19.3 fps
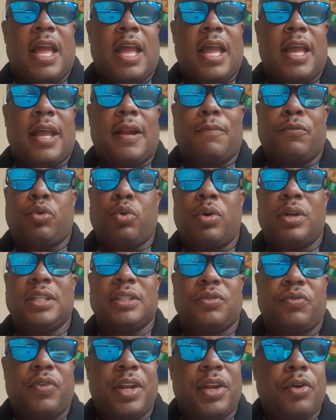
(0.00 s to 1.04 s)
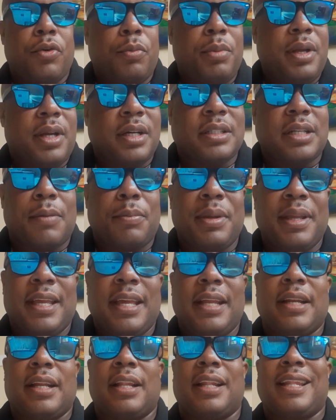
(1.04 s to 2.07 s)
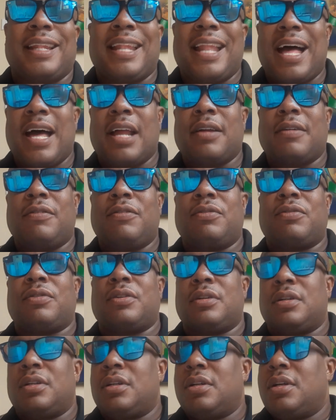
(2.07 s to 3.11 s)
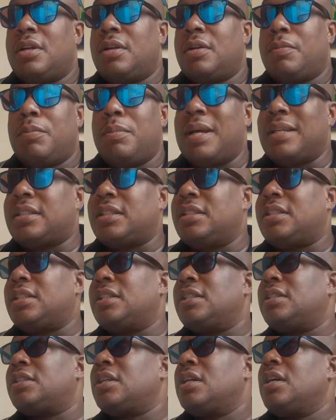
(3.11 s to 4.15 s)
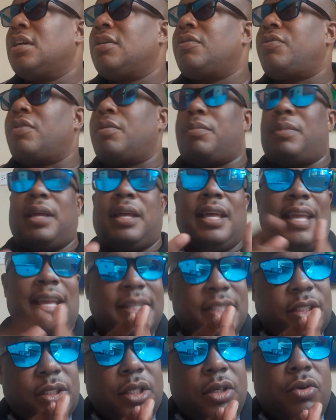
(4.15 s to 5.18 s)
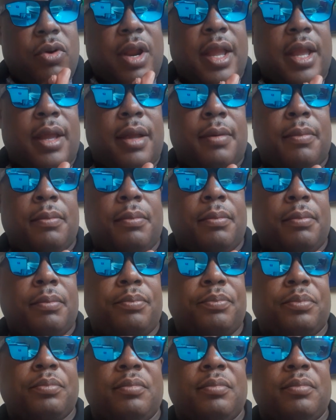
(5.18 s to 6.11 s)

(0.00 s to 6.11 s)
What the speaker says: And I'm doing this video because I've been getting a lot of messages from Instagram,